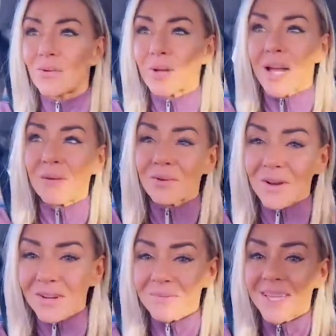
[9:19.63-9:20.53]
So what I would
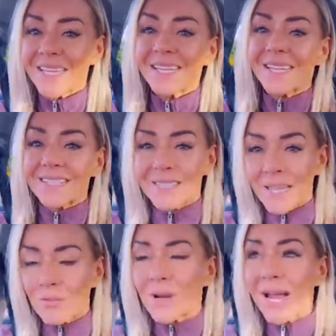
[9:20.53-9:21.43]
recommend is
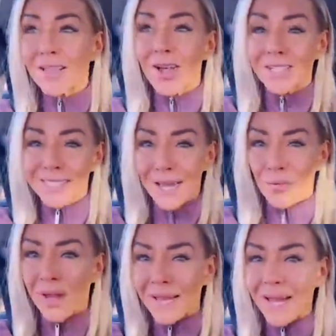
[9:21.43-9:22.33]
like when I lost
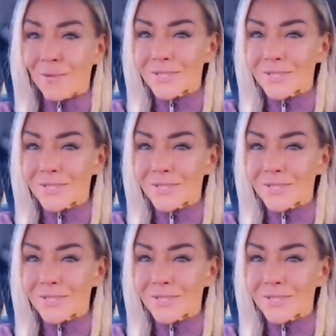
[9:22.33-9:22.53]
that weight,